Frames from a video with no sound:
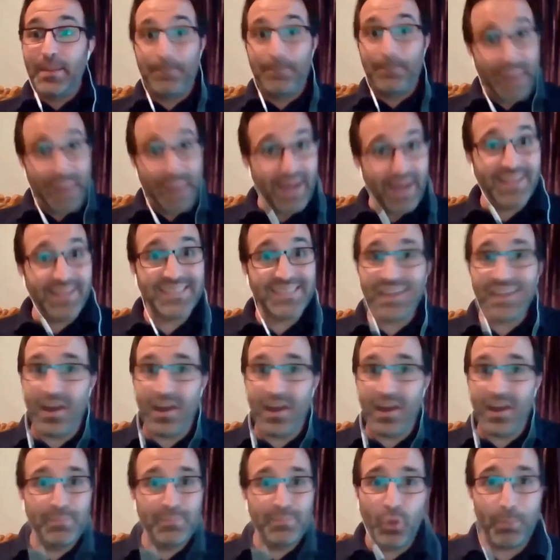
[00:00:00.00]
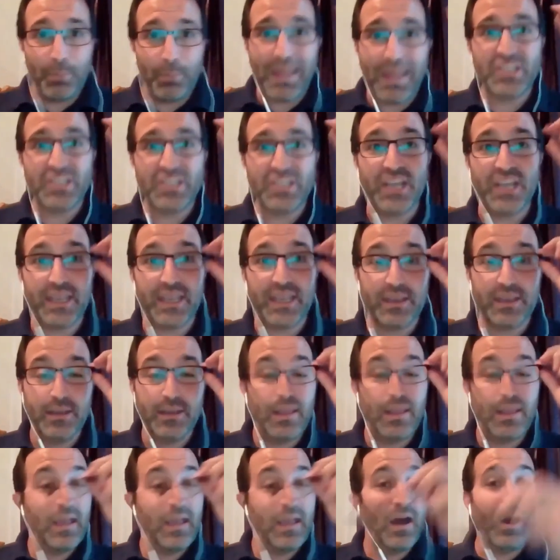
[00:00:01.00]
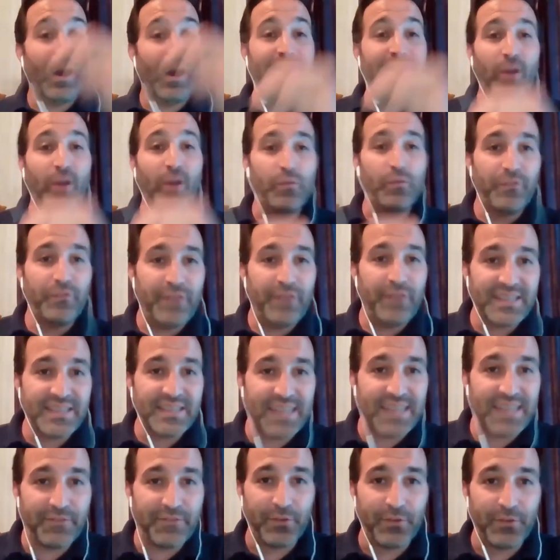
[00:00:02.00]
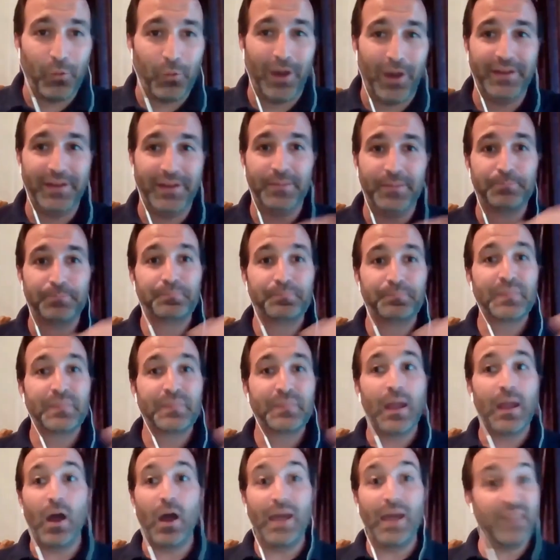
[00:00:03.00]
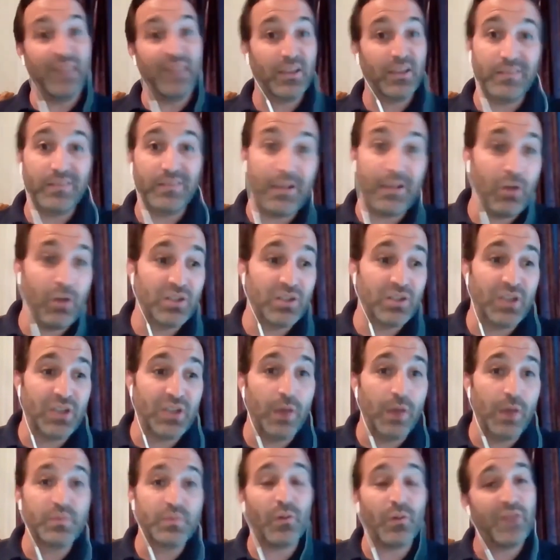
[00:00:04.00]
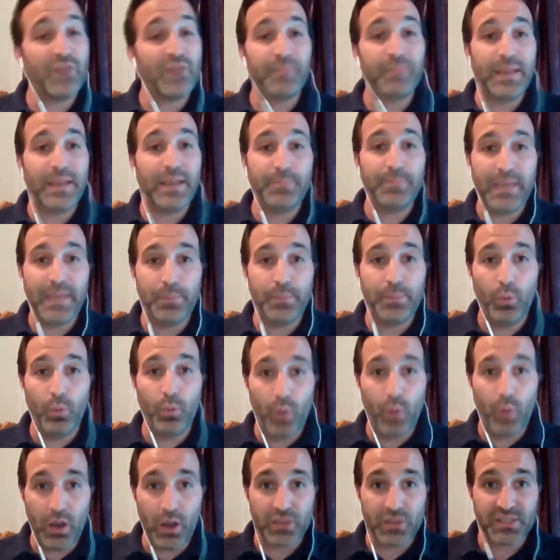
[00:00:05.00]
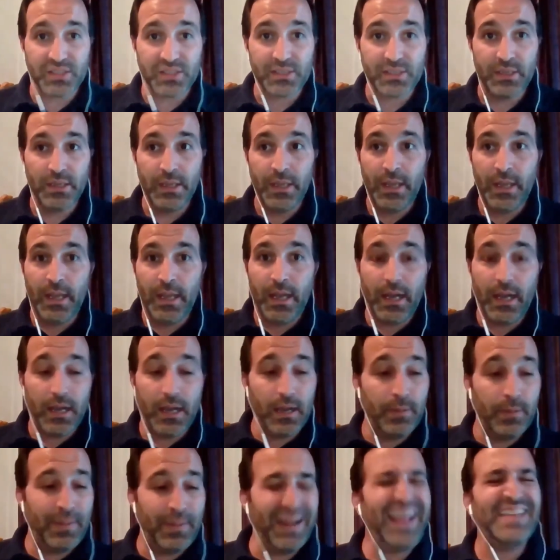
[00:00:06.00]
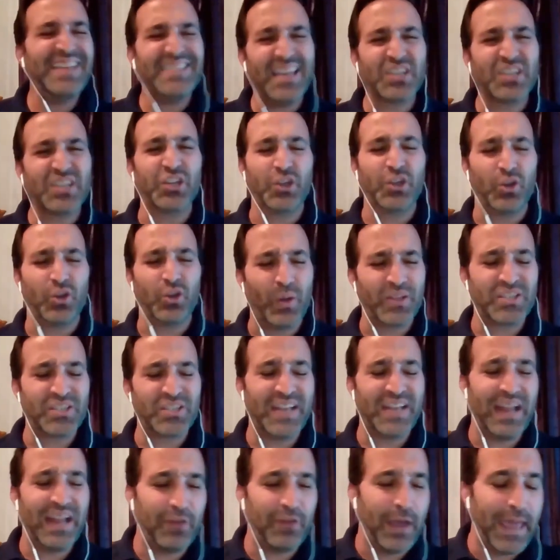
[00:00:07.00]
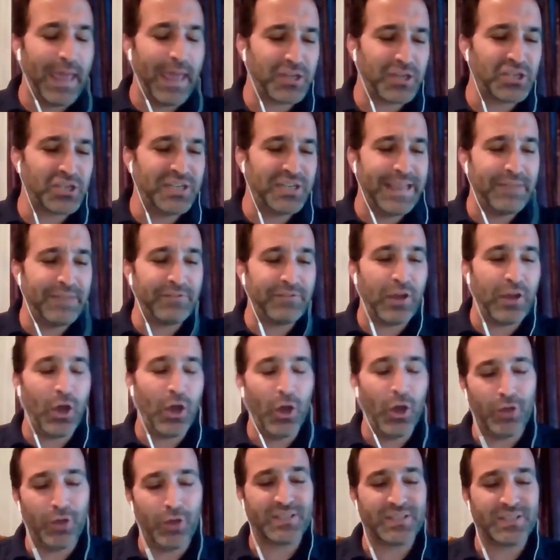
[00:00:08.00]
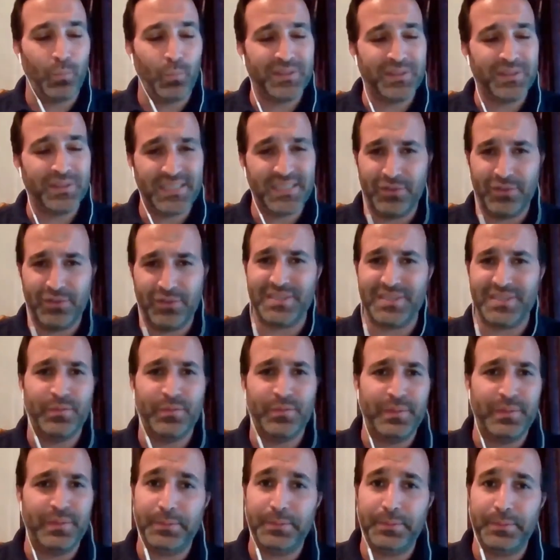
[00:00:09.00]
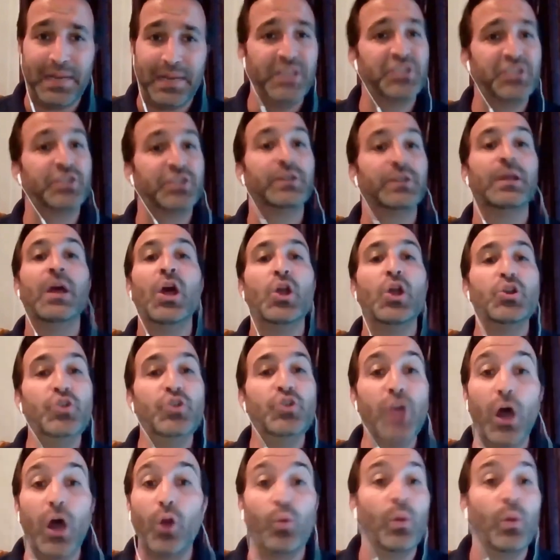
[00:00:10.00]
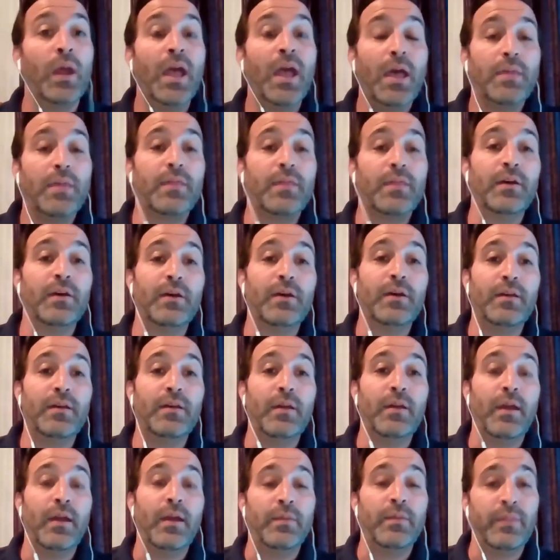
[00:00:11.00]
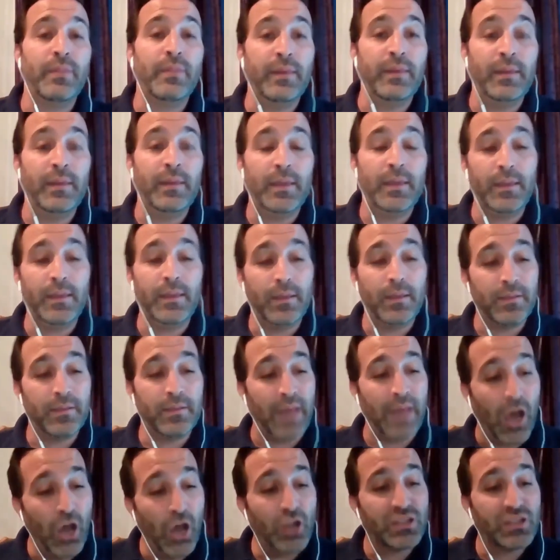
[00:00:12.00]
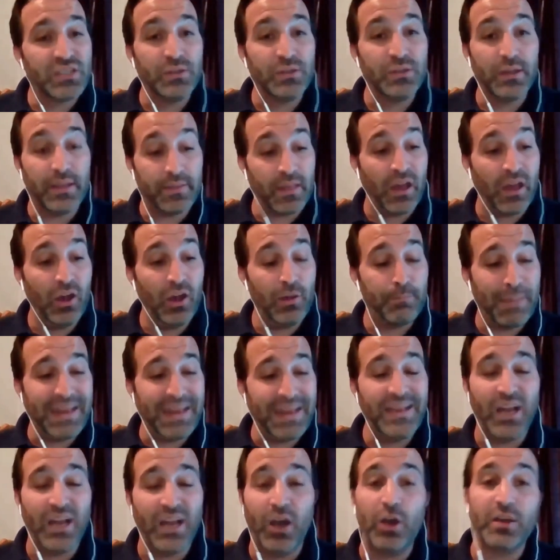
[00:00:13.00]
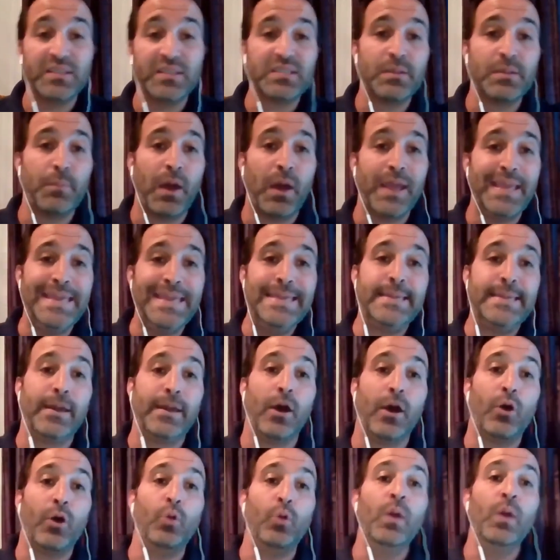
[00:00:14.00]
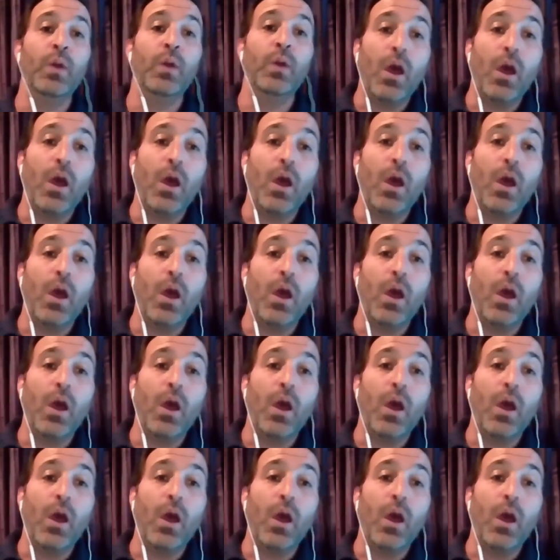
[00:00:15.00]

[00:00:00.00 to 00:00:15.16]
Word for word: but I'm not magic. I don't fix everyone. I've there are times where I've made people worse. Um, and that's actually a good question. Have I actually ever hurt someone seriously with manipulation? No. The the the hurt to, the hurt main hurt is to my ego